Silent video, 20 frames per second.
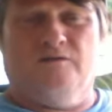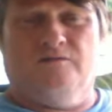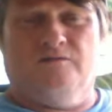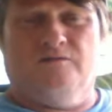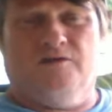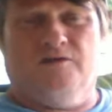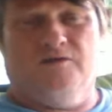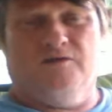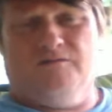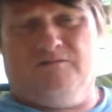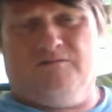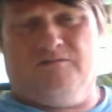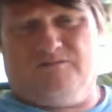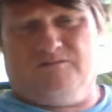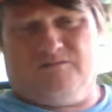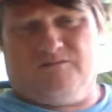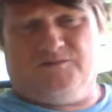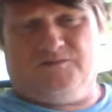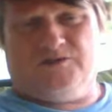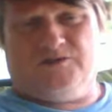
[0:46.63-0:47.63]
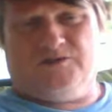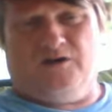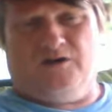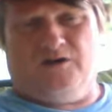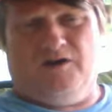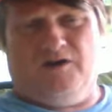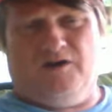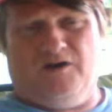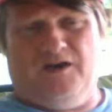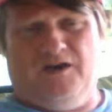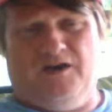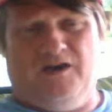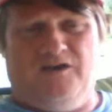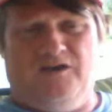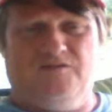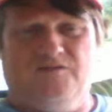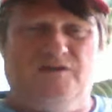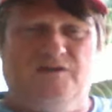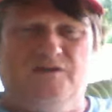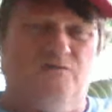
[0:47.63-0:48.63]
they'll start laying
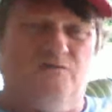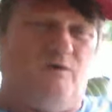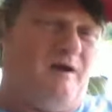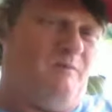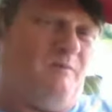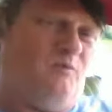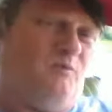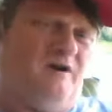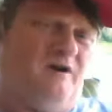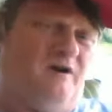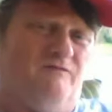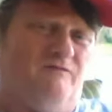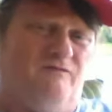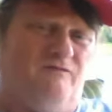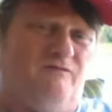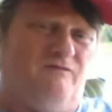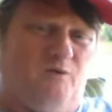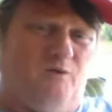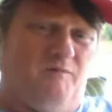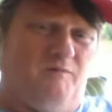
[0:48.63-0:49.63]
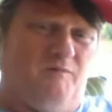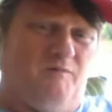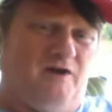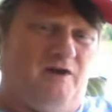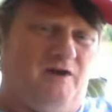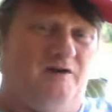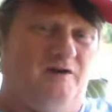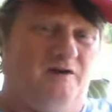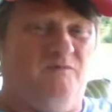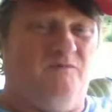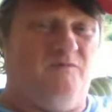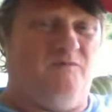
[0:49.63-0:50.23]
eggs. They'll drop one on the floor behind them,